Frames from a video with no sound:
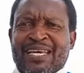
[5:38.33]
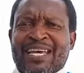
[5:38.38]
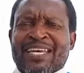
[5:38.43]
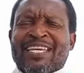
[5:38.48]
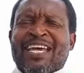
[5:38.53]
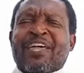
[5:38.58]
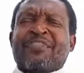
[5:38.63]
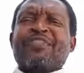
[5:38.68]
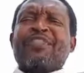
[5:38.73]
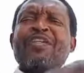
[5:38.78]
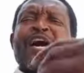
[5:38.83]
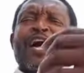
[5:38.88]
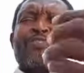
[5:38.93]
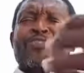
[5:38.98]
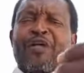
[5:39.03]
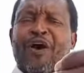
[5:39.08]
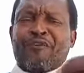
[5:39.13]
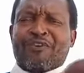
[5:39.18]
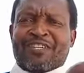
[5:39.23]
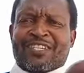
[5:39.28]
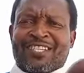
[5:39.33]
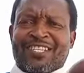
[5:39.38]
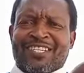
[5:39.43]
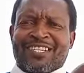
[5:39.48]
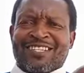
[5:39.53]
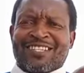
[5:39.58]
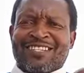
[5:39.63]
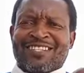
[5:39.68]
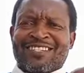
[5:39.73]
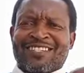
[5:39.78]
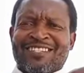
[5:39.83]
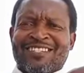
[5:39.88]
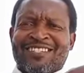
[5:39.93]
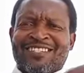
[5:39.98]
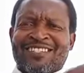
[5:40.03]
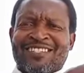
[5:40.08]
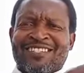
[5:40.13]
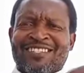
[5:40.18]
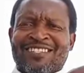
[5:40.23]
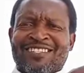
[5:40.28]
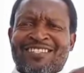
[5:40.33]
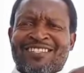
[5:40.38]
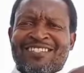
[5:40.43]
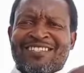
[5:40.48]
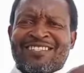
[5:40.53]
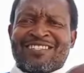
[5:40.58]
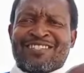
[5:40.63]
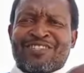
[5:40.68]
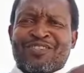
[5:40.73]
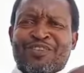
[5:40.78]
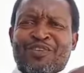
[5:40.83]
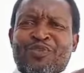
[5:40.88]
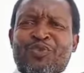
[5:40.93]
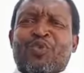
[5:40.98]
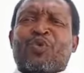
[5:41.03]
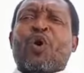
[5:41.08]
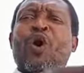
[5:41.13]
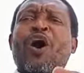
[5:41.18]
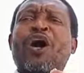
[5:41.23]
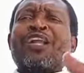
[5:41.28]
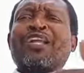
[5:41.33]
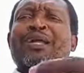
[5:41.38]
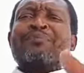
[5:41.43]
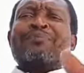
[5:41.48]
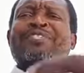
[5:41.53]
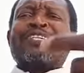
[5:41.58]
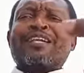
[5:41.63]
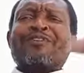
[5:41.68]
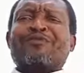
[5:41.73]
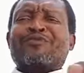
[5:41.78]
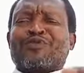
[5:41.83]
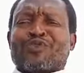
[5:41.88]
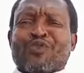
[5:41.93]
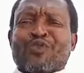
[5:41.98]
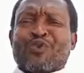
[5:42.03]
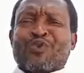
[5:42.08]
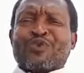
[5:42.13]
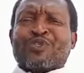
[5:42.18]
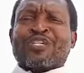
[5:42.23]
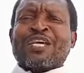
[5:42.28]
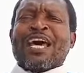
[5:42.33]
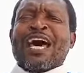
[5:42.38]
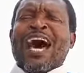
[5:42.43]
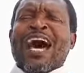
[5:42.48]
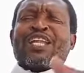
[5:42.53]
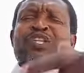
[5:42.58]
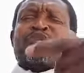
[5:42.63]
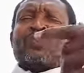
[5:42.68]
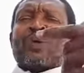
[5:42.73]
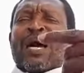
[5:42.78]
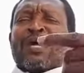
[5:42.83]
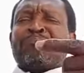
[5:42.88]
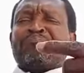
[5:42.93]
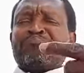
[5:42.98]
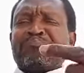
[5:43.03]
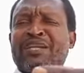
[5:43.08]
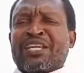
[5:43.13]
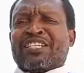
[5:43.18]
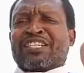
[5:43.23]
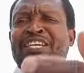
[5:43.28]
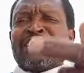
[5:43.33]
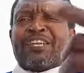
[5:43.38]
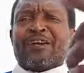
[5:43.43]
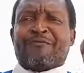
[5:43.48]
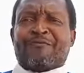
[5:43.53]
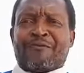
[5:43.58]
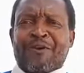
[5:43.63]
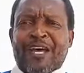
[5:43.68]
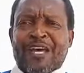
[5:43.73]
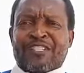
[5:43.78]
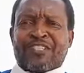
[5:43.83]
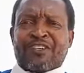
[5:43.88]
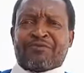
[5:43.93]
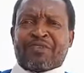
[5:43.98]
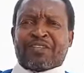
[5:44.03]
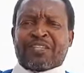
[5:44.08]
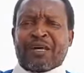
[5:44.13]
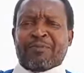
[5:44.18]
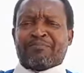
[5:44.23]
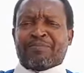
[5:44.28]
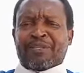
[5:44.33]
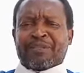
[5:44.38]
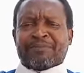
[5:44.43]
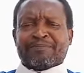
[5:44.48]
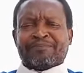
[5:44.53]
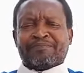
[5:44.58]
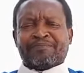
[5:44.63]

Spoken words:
get the authority to call themselves Jews and to administer the affairs of the temple?